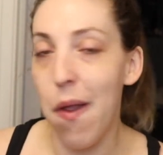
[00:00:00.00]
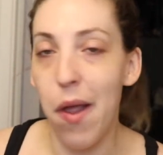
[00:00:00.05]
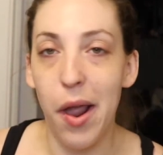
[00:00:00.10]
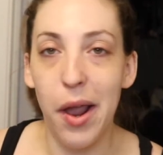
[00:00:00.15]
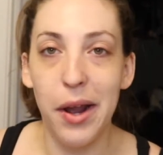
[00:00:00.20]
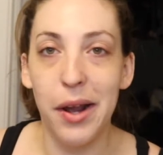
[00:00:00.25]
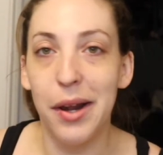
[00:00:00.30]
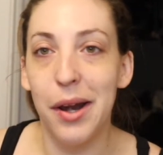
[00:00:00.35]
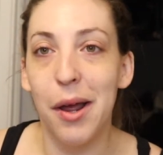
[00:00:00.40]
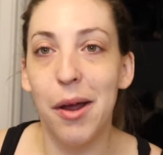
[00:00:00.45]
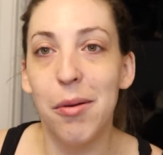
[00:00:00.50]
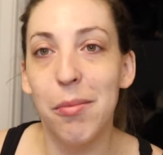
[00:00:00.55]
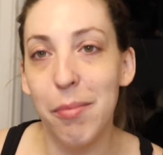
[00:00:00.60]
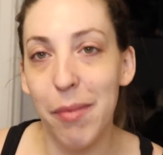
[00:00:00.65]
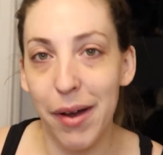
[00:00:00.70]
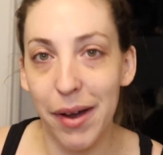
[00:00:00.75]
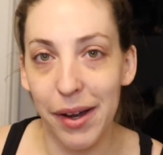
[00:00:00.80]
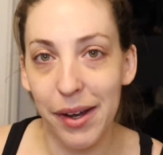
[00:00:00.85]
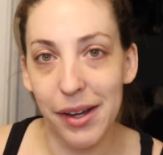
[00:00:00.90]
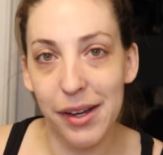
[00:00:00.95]
hanging out in
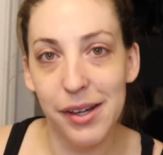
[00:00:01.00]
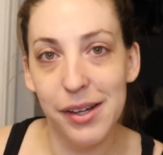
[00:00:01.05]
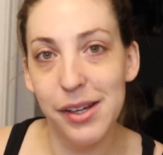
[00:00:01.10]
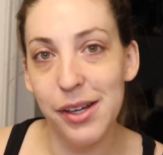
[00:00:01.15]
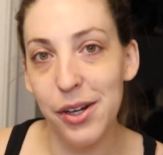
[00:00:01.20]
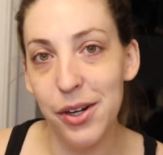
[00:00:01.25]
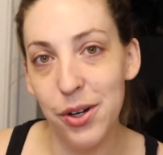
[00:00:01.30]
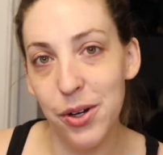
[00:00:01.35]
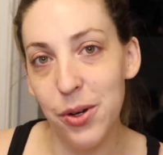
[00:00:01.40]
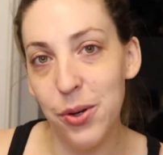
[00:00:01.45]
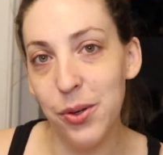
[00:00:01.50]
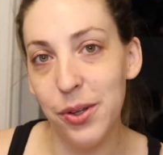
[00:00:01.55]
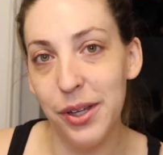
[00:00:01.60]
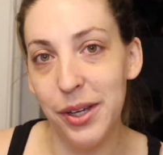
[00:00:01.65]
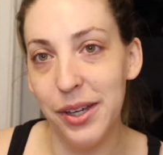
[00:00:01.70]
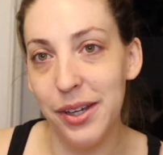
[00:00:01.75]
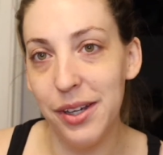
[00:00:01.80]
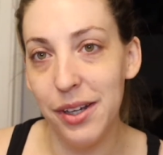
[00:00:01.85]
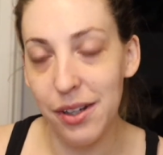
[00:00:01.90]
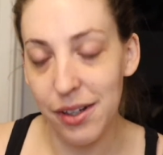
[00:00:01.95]
my
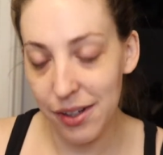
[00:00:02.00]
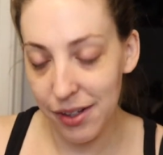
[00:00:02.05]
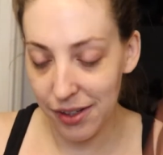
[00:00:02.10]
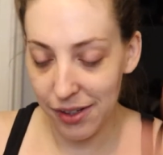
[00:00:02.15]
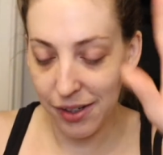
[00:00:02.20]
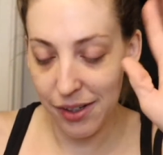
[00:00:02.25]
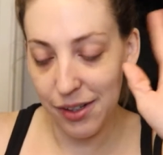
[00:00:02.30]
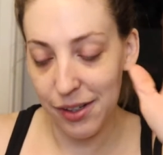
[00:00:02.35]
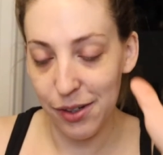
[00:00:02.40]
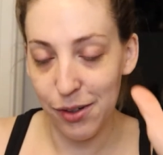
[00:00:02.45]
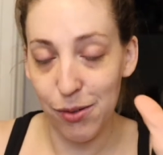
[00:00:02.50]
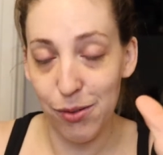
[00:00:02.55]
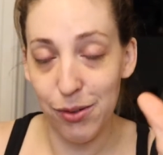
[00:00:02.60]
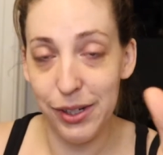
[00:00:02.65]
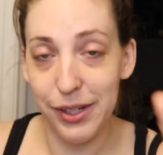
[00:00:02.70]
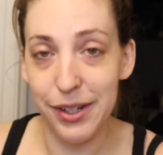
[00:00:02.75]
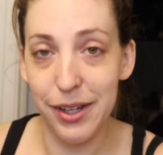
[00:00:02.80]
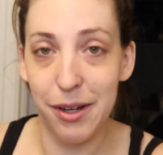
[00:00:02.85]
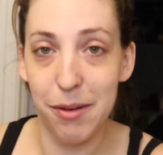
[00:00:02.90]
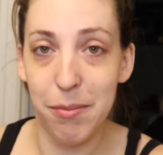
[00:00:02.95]
newly
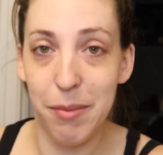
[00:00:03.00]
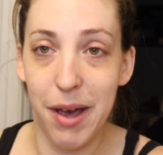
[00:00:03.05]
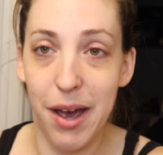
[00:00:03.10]
redone